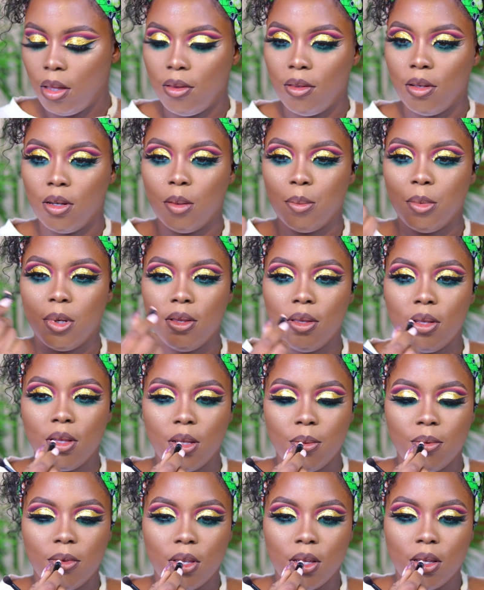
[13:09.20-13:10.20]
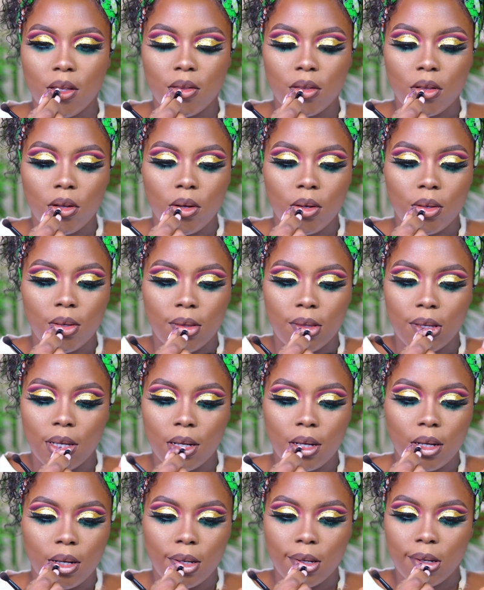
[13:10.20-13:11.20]
It's an amazing lipstick. It's called
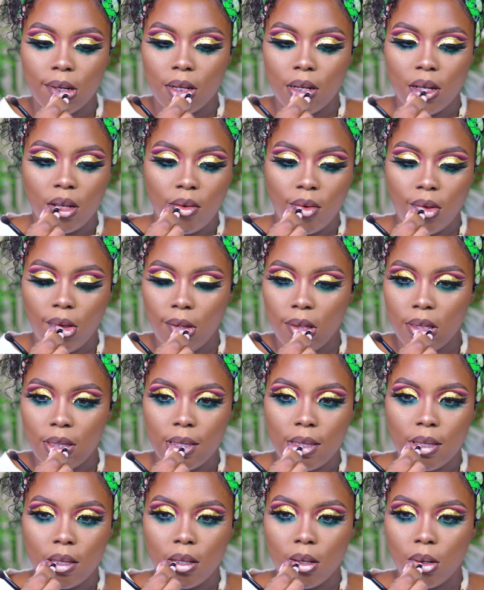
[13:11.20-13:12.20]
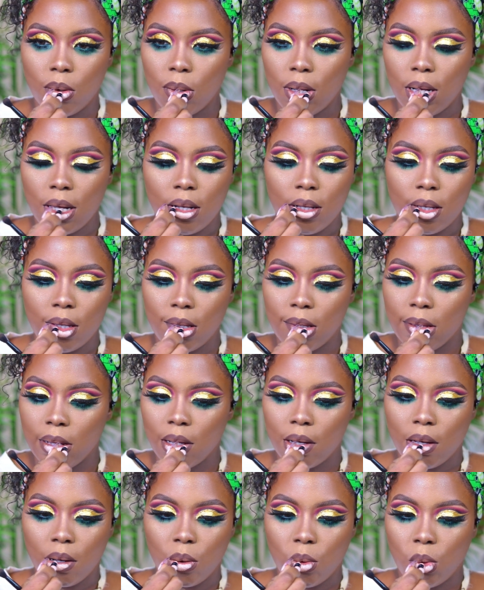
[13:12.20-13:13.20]
ZAKKA, and I haven't used it in a while. It's
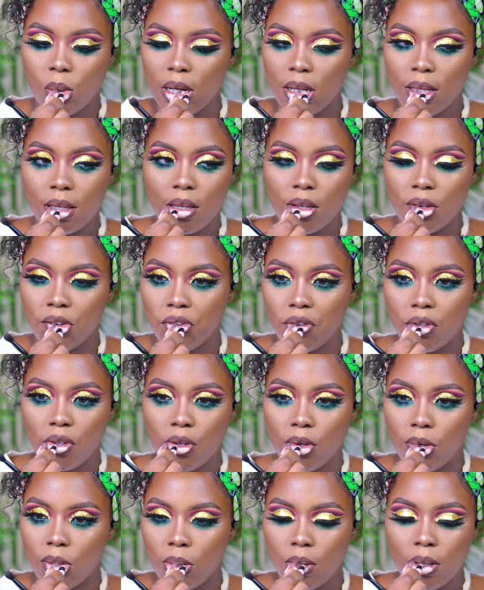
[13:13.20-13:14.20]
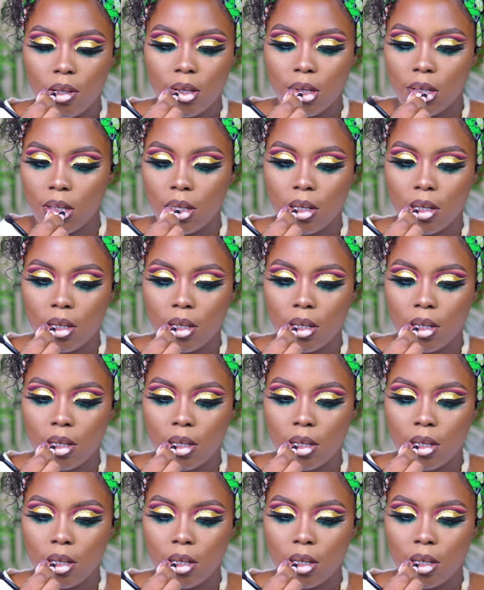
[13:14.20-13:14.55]
like a whitish nude.